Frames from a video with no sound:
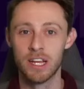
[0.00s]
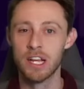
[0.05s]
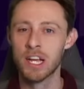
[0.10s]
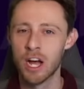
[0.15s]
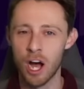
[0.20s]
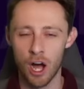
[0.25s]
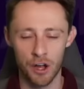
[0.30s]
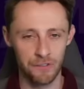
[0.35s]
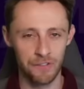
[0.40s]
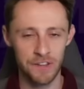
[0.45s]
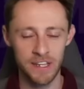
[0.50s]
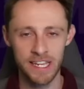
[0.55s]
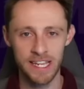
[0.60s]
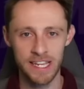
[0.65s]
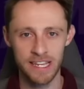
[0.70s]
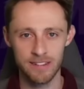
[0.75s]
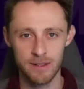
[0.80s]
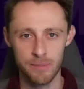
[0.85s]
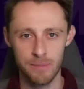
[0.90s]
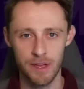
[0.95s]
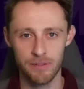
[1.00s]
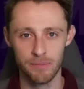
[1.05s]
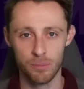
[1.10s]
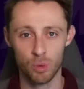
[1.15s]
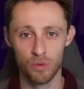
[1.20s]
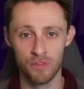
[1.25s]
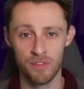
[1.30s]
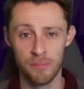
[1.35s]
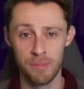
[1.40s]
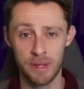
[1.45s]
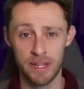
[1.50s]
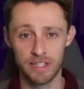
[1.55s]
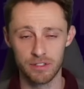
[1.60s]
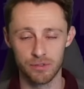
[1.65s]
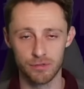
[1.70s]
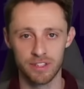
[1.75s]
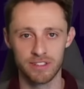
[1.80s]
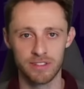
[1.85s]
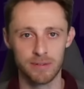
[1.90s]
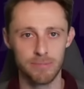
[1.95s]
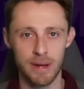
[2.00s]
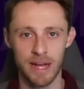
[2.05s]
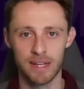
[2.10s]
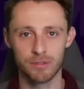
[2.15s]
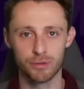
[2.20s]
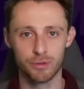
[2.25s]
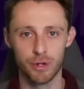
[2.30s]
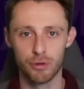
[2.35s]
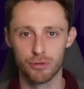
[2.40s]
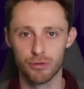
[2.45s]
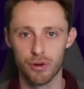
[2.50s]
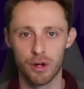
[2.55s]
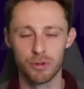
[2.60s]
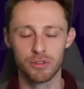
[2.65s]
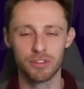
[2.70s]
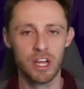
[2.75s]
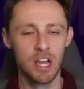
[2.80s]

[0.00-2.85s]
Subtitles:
I think he is a bit more of a minutes risk than Pascal Gross.